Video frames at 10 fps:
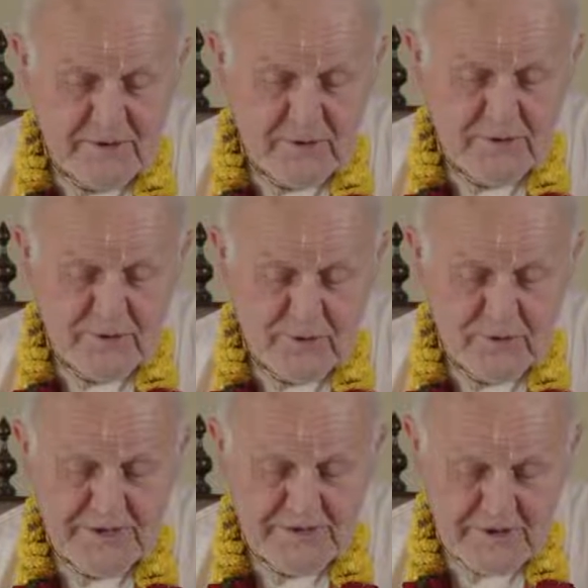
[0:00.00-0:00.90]
all the
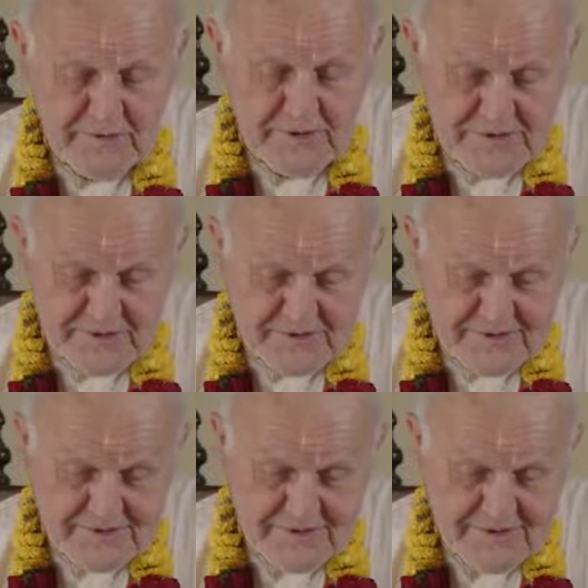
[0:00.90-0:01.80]
holy rivers
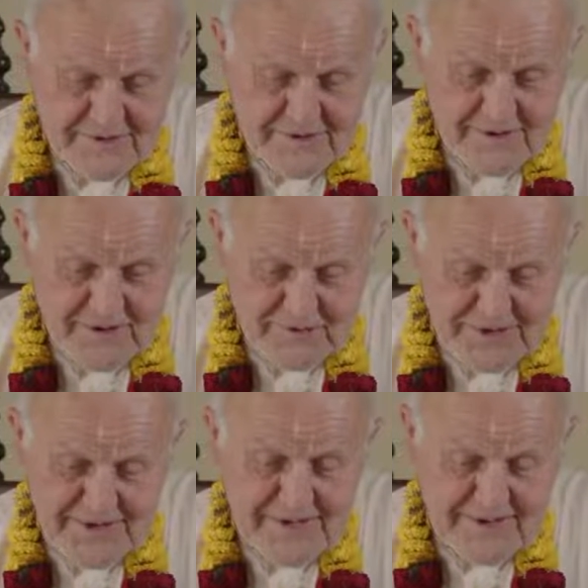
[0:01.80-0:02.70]
of
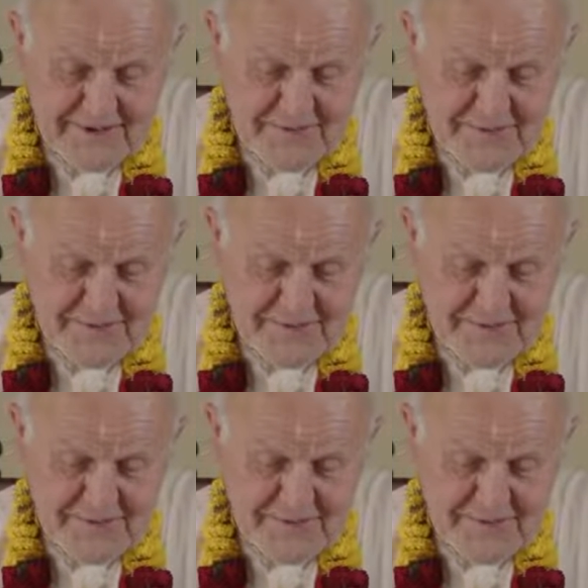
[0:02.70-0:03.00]
India